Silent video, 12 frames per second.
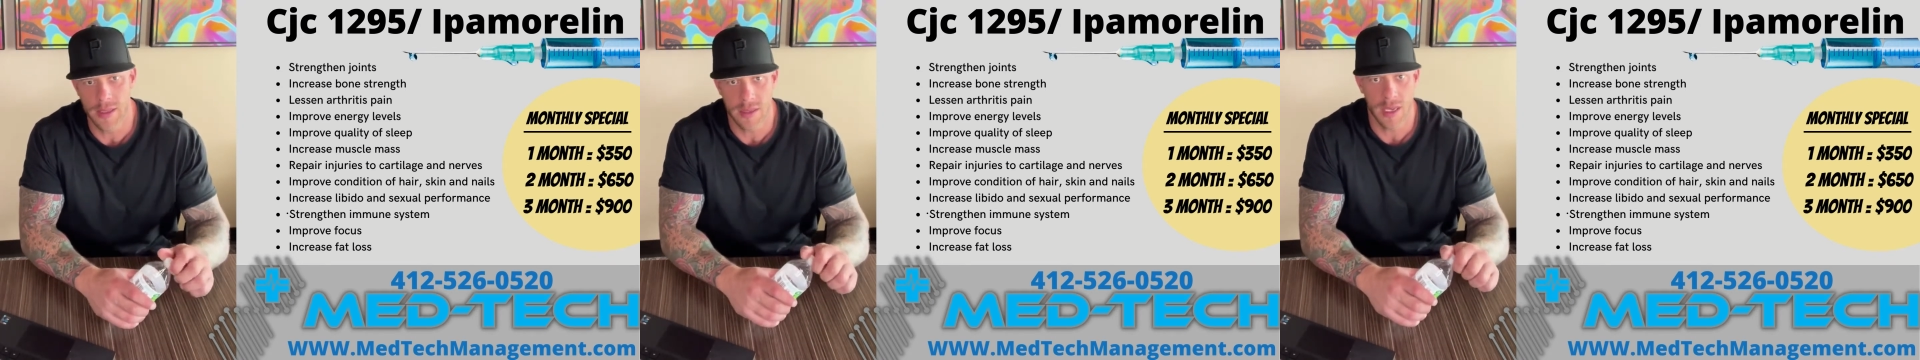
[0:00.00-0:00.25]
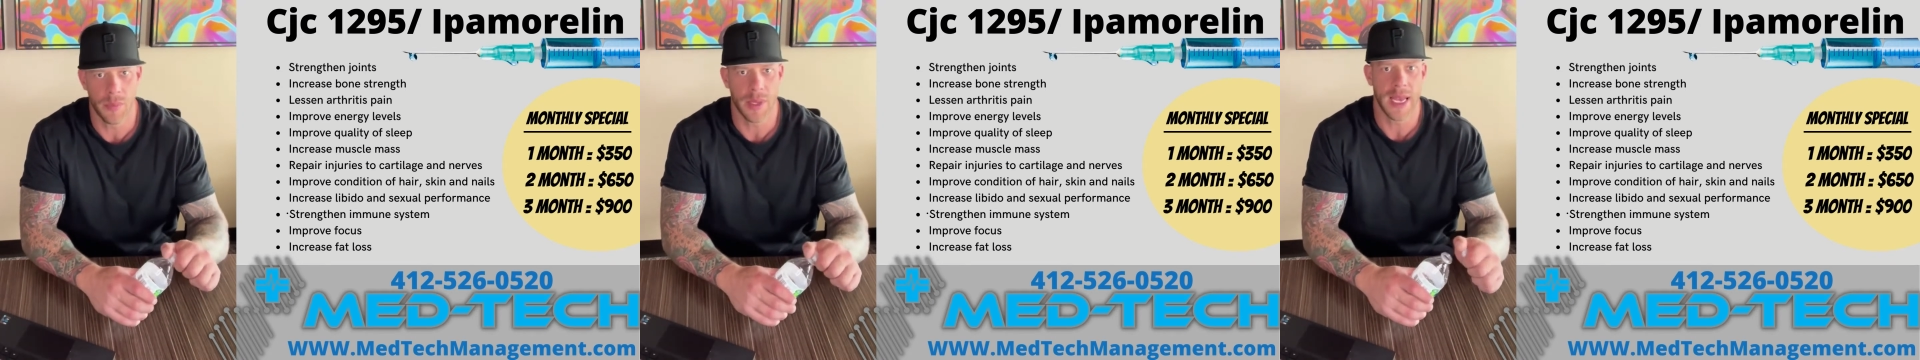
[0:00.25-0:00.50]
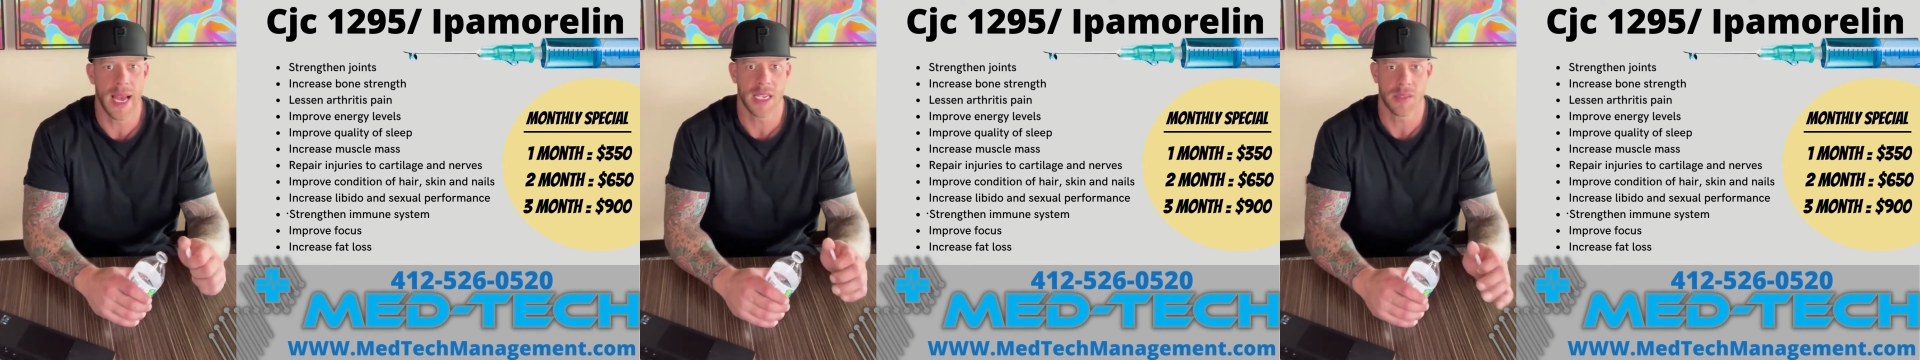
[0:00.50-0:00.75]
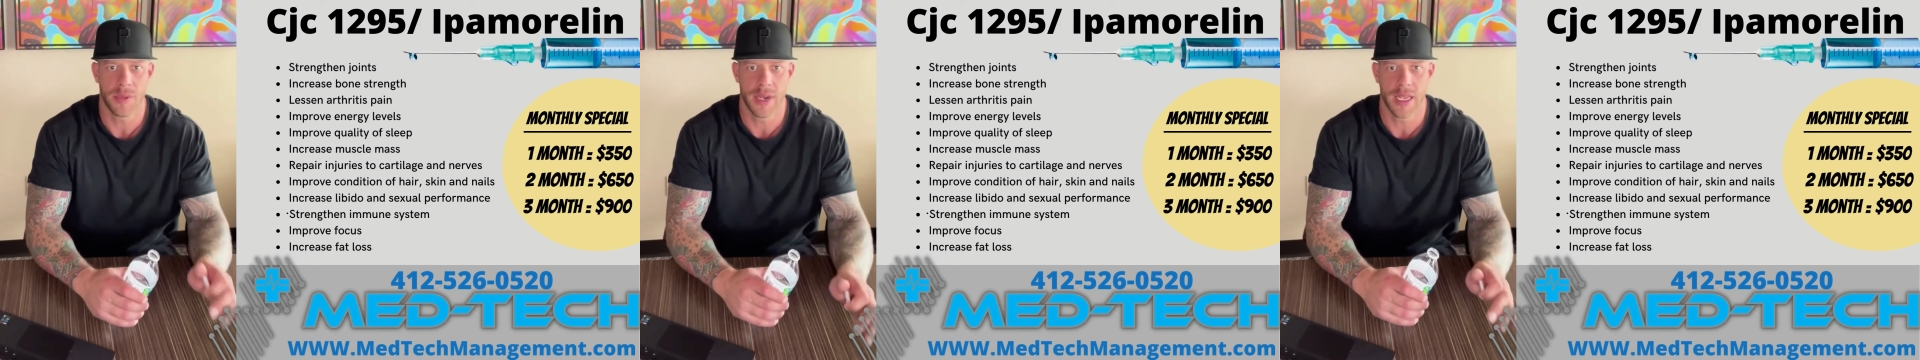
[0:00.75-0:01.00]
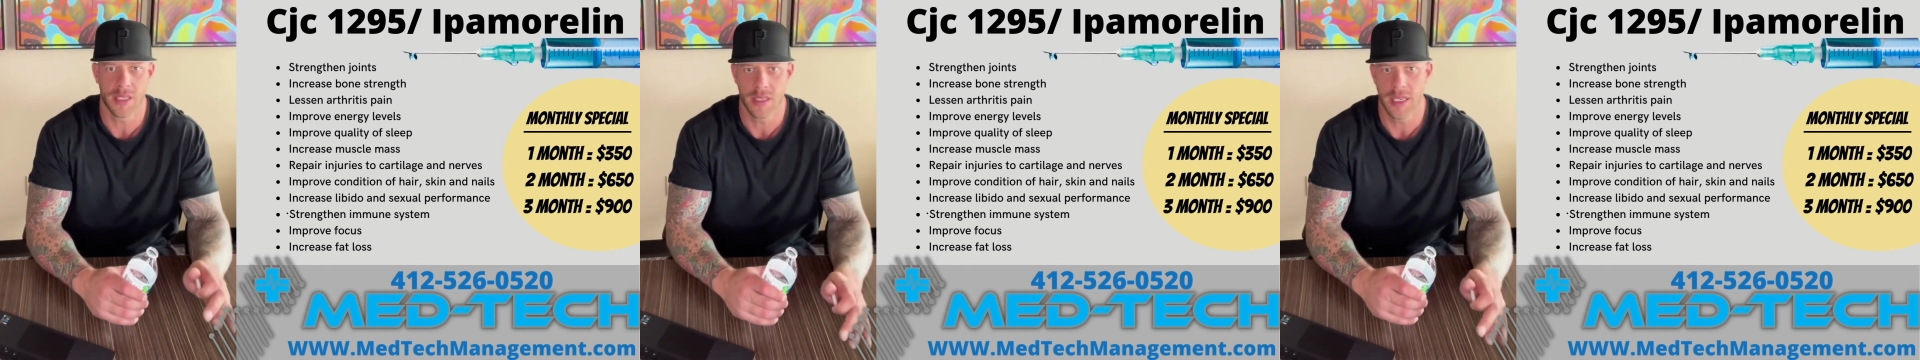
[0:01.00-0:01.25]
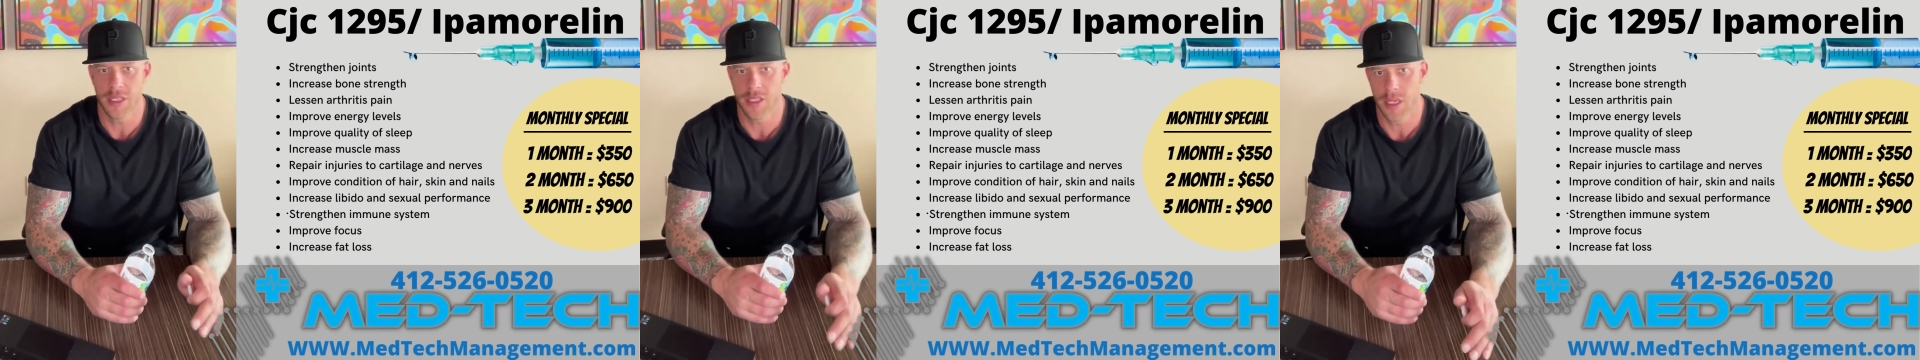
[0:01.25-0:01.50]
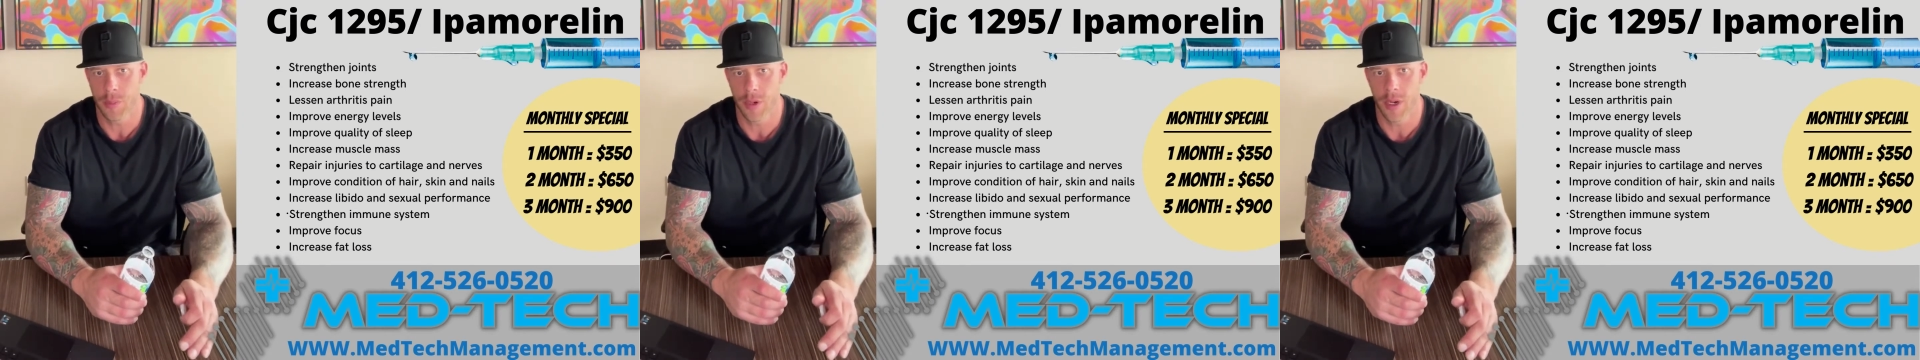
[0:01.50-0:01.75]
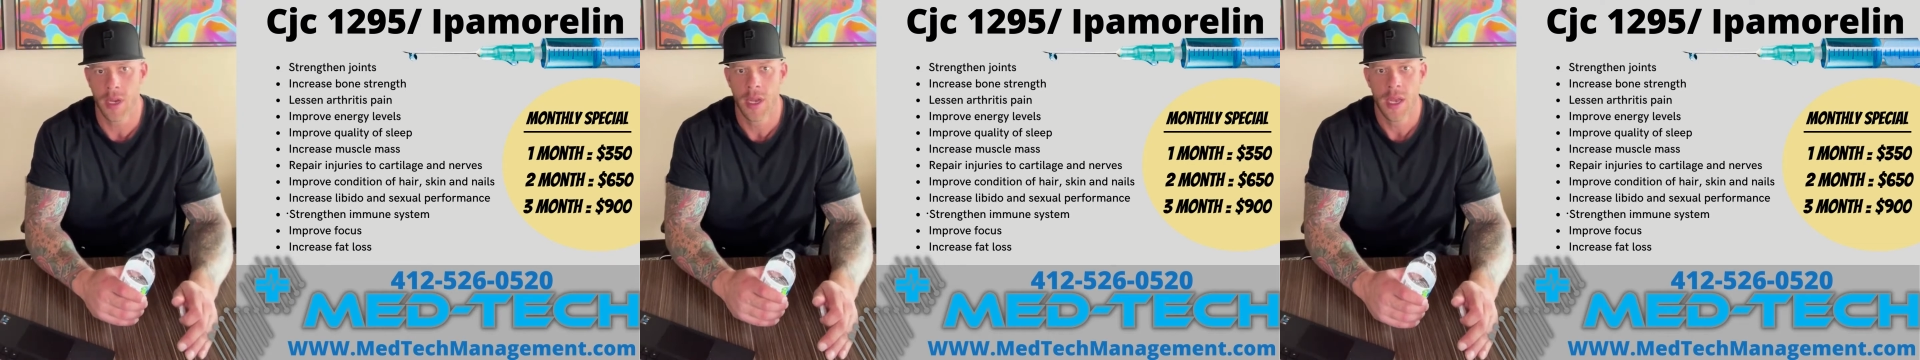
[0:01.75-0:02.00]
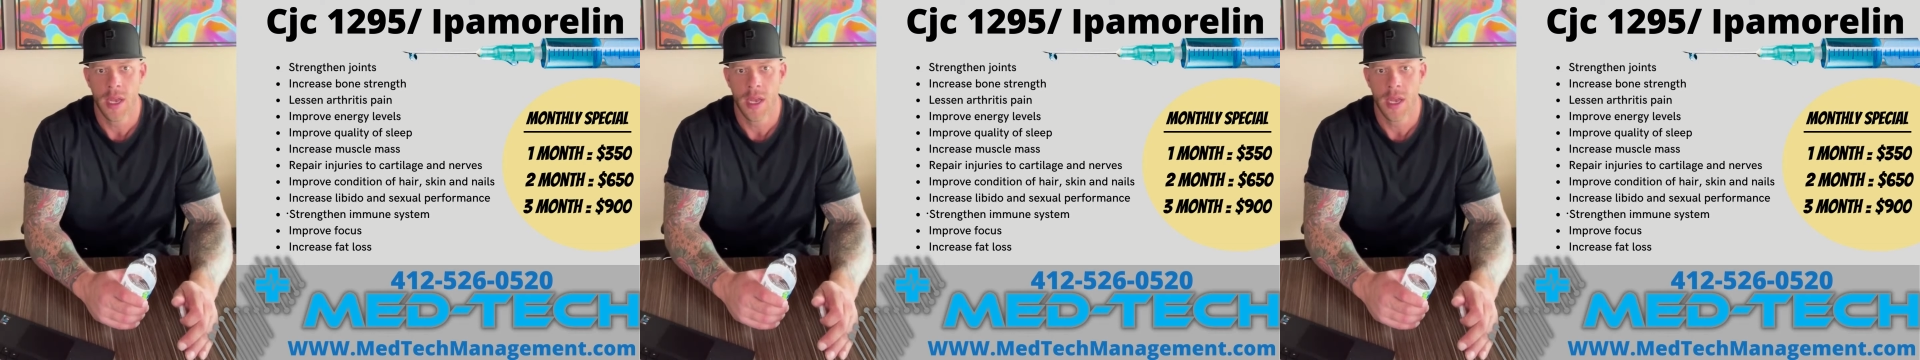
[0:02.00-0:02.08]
is going to be exponentially cheaper